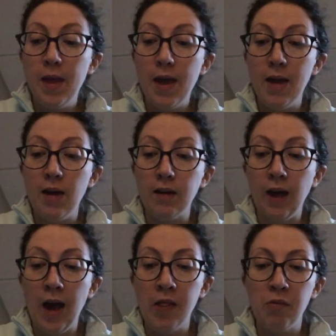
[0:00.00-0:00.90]
and on
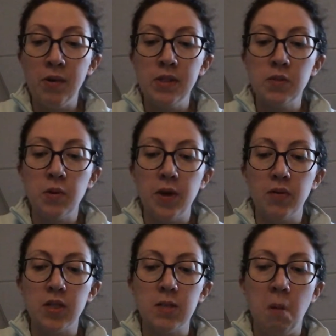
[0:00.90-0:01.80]
Catherine's without
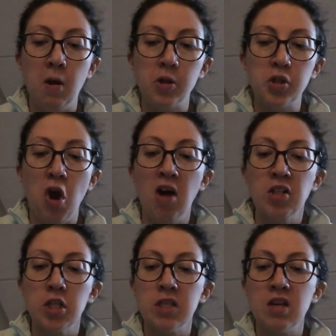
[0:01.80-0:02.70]
the smallest
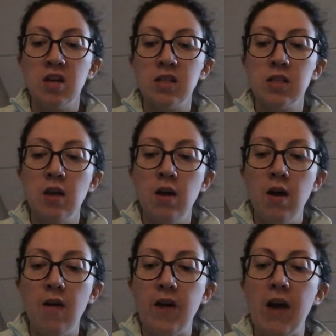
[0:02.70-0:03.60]
consciousness
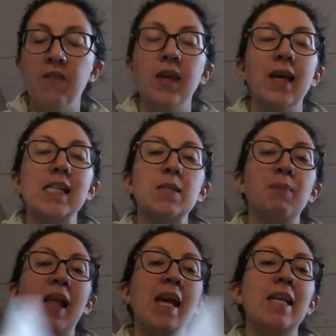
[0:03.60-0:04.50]
of having
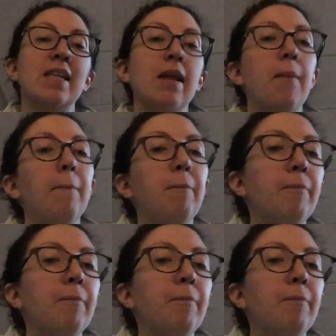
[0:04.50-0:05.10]
explained them.